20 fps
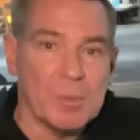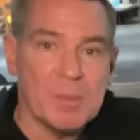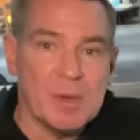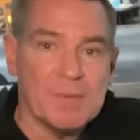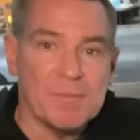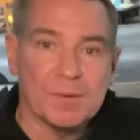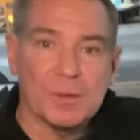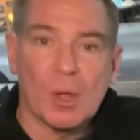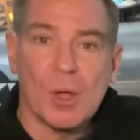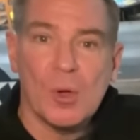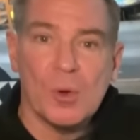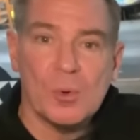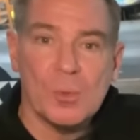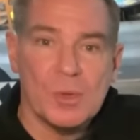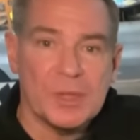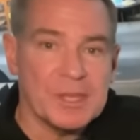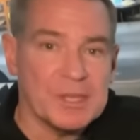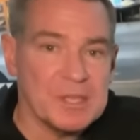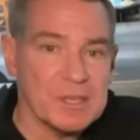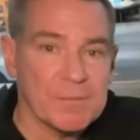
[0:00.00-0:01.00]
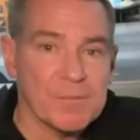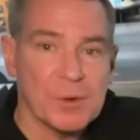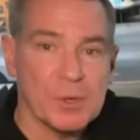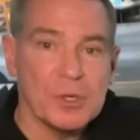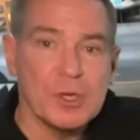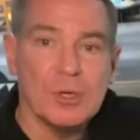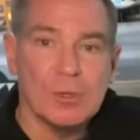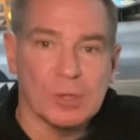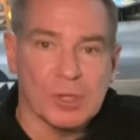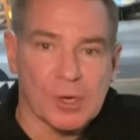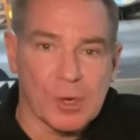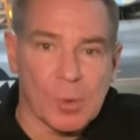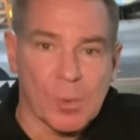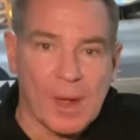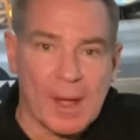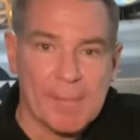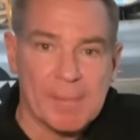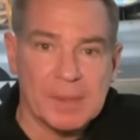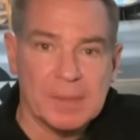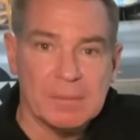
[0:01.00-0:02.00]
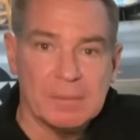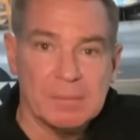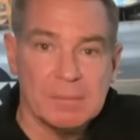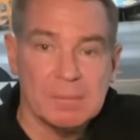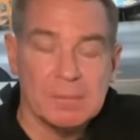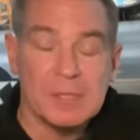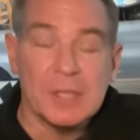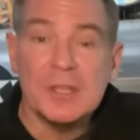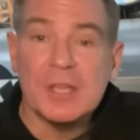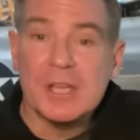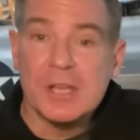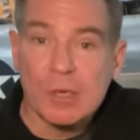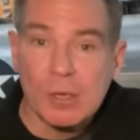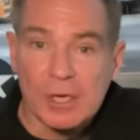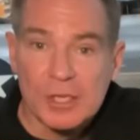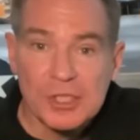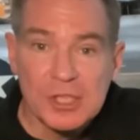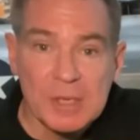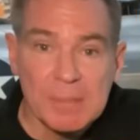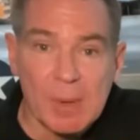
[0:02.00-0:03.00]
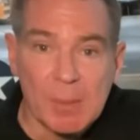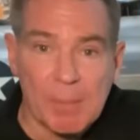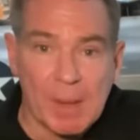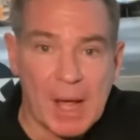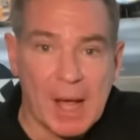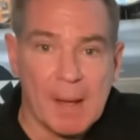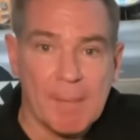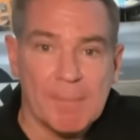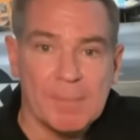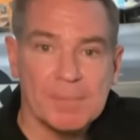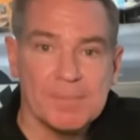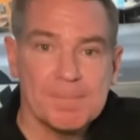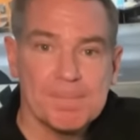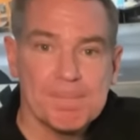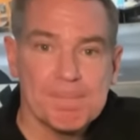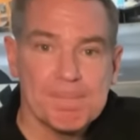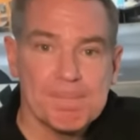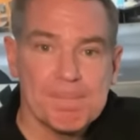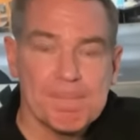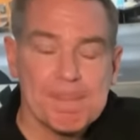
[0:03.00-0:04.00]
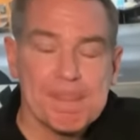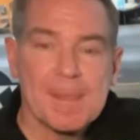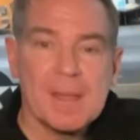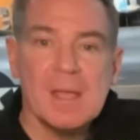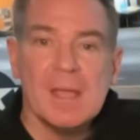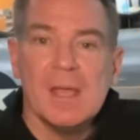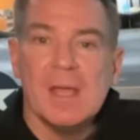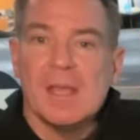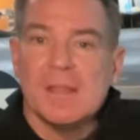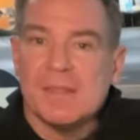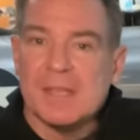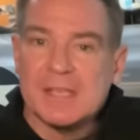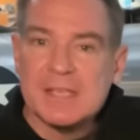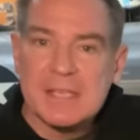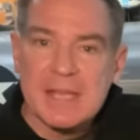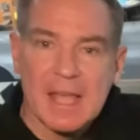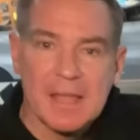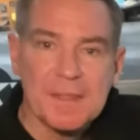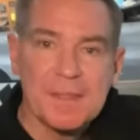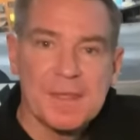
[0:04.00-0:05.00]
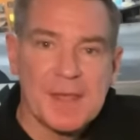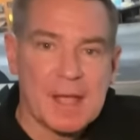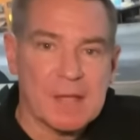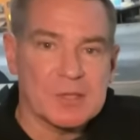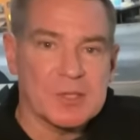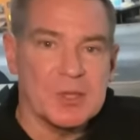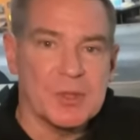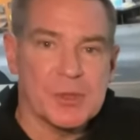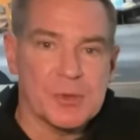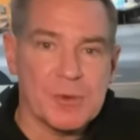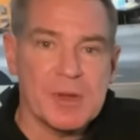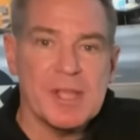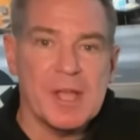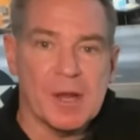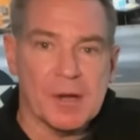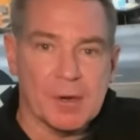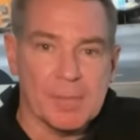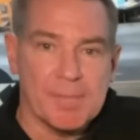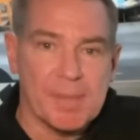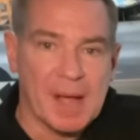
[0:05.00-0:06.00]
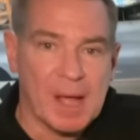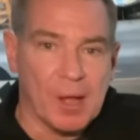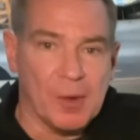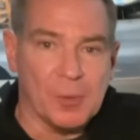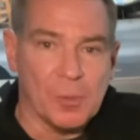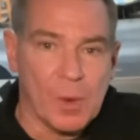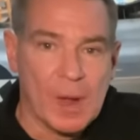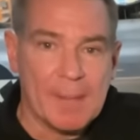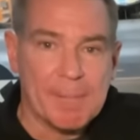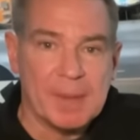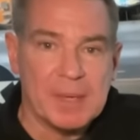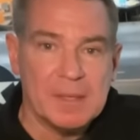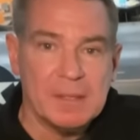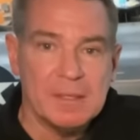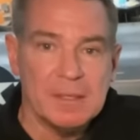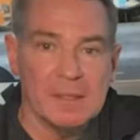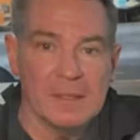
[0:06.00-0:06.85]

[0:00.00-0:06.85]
be flown with a different nuclear weapon than the Hiroshima bomb. The ten thousand three hundred pound weapon,